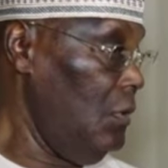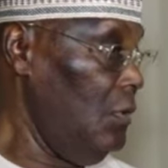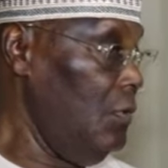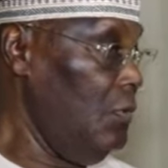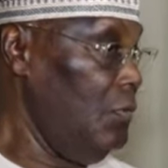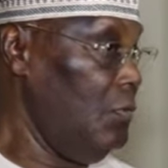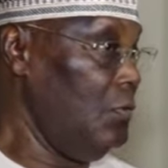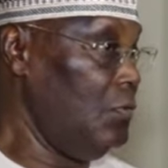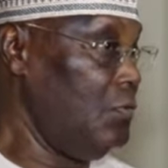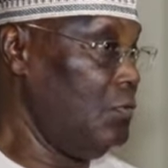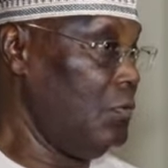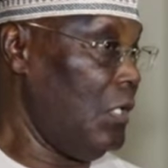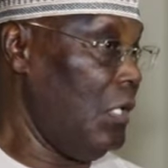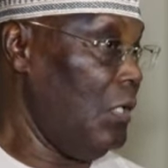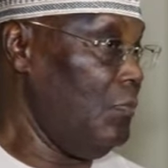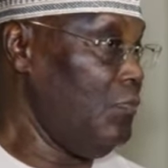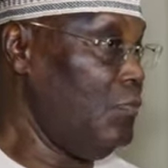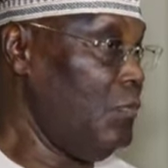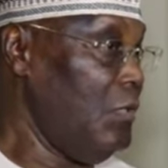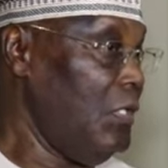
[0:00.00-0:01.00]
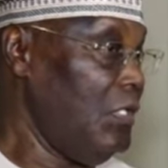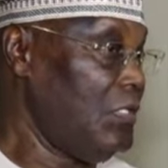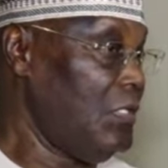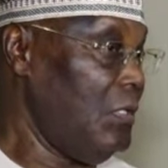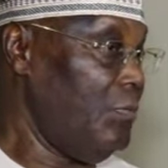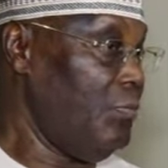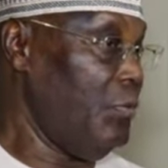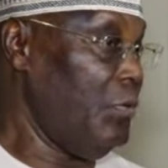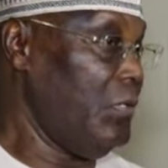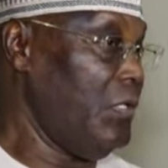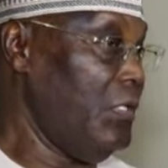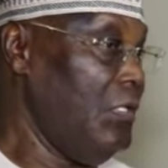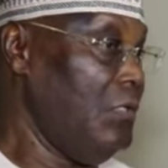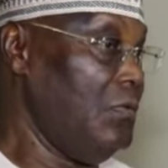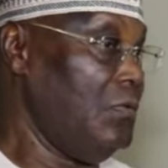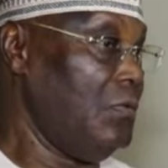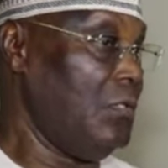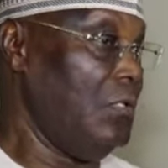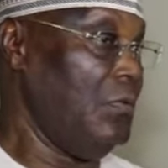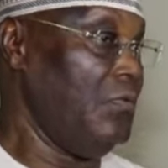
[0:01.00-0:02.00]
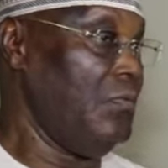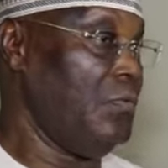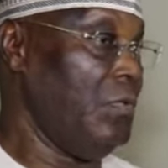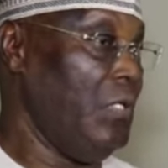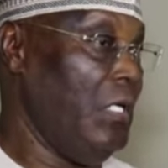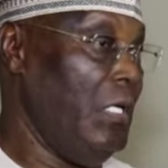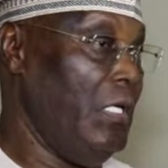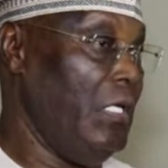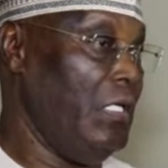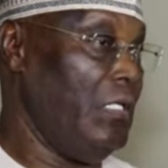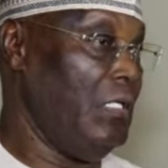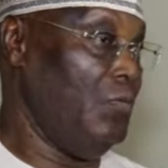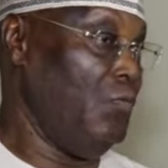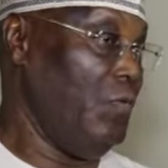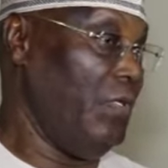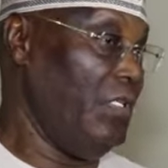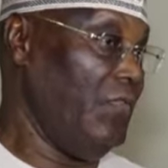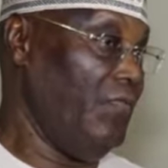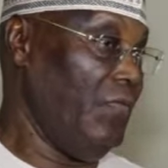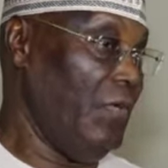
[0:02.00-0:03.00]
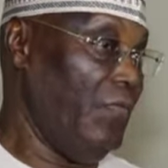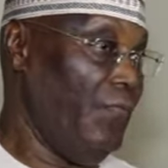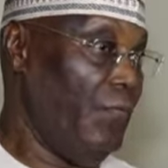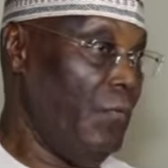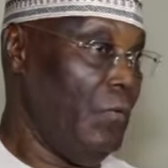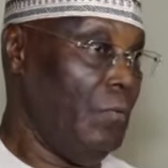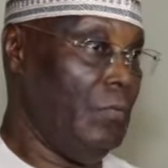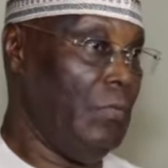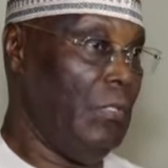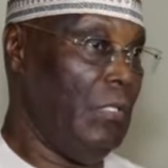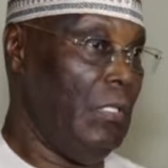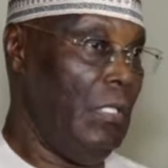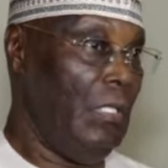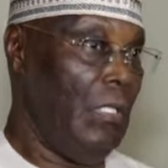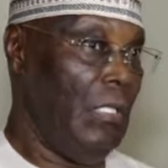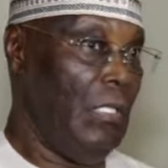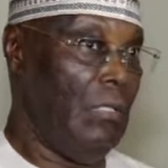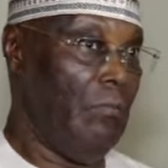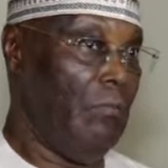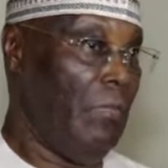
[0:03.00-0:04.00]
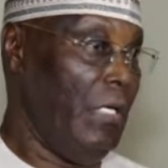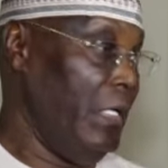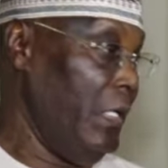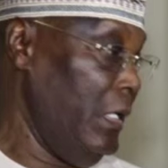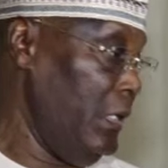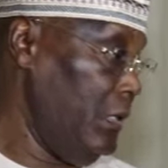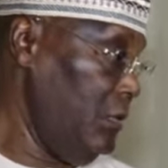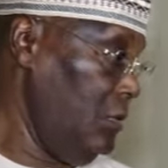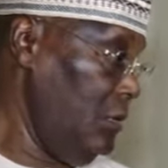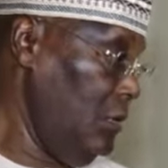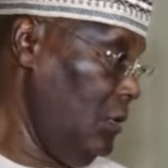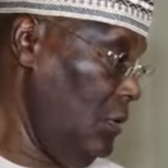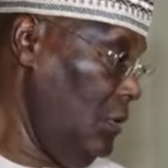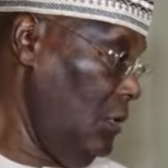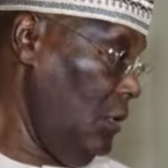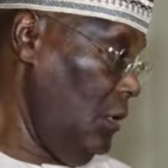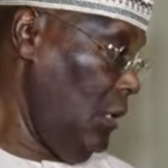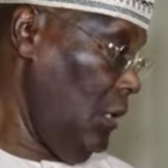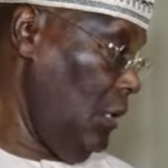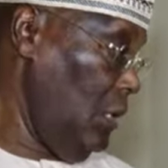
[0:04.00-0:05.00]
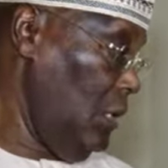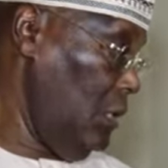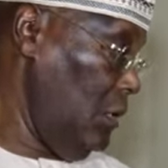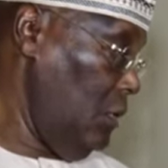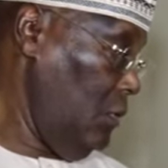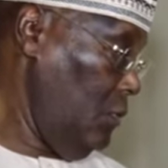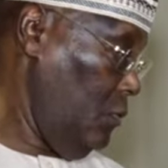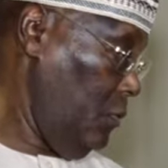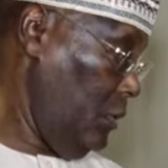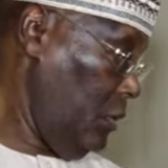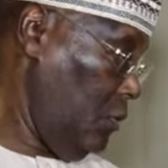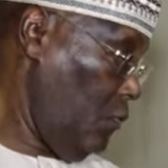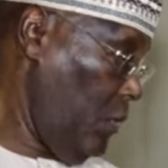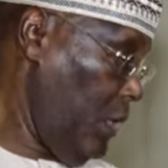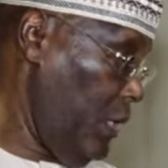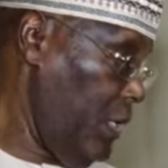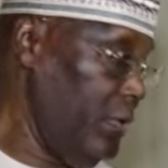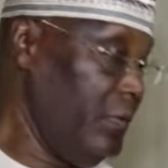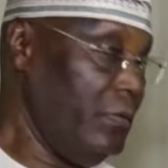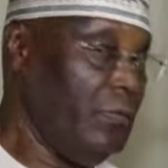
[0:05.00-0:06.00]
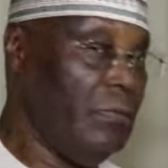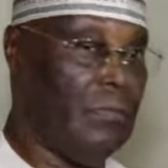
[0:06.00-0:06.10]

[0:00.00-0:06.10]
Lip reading: to come to your support and to come to your aid in whatever form and manner you require.